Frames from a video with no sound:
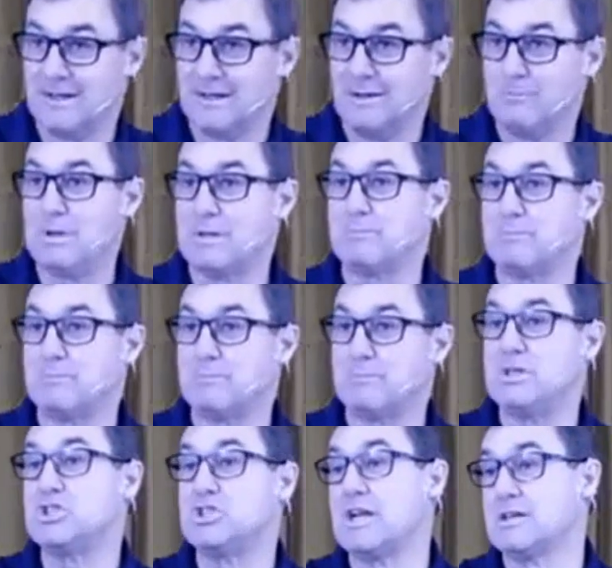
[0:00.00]
but be
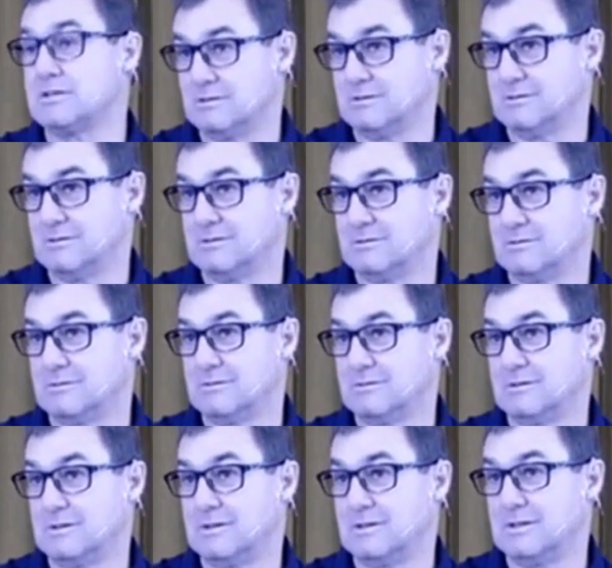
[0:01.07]
gentle,
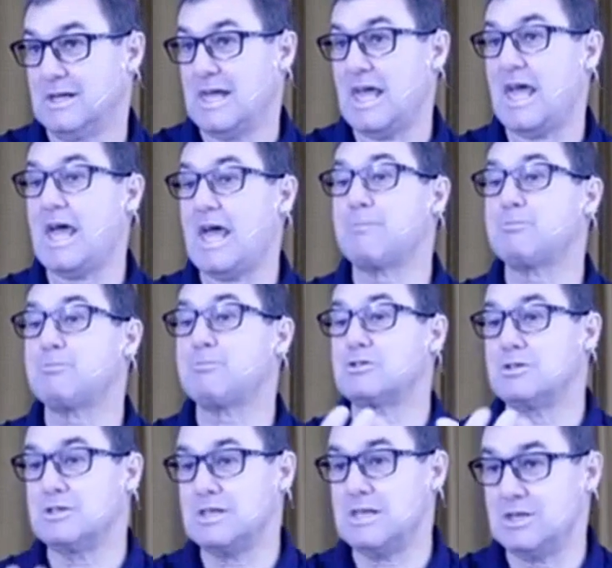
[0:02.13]
apt to
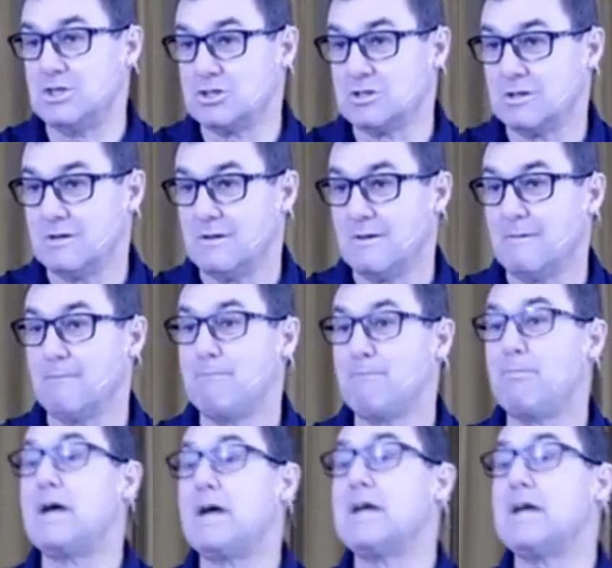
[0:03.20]
teach,
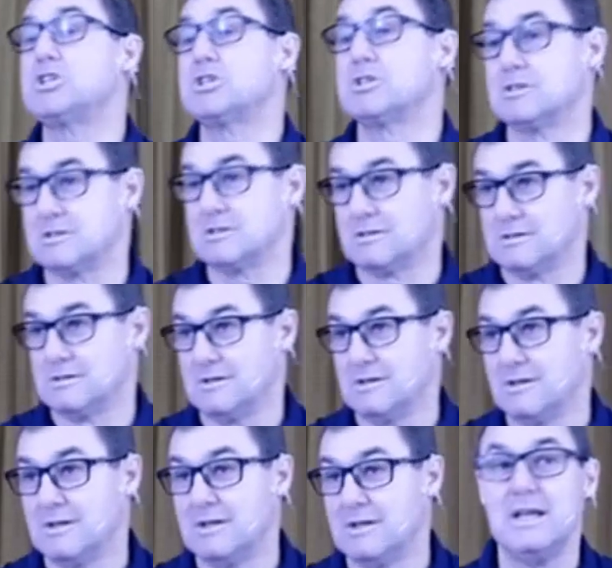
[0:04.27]
patient,
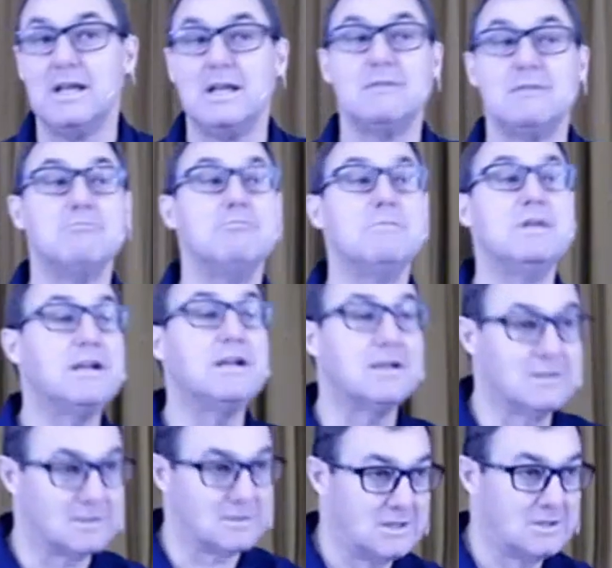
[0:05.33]
in
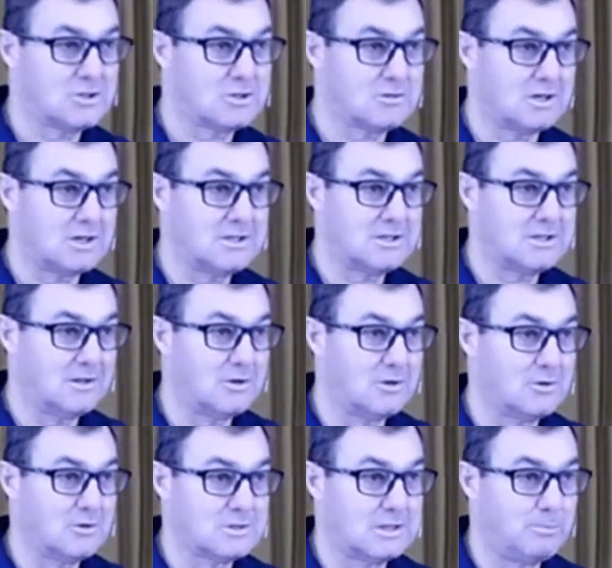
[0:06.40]
meekness instructing those
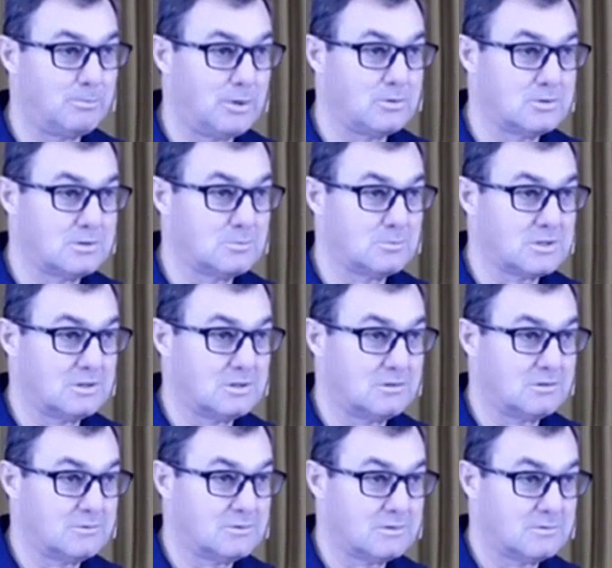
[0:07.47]
that oppose
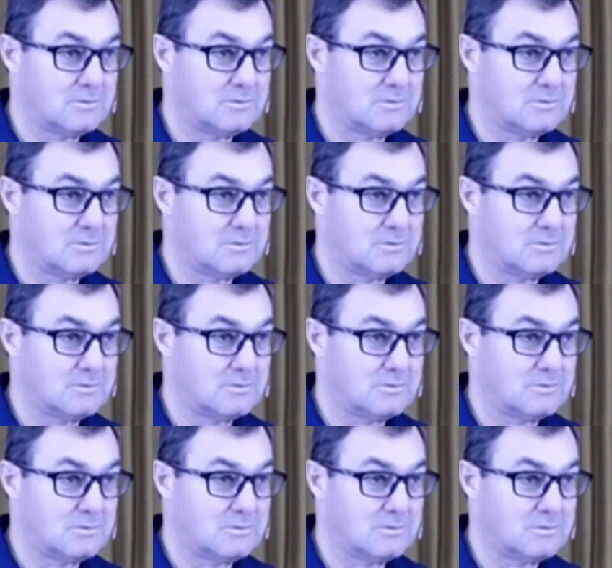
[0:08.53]
themselves.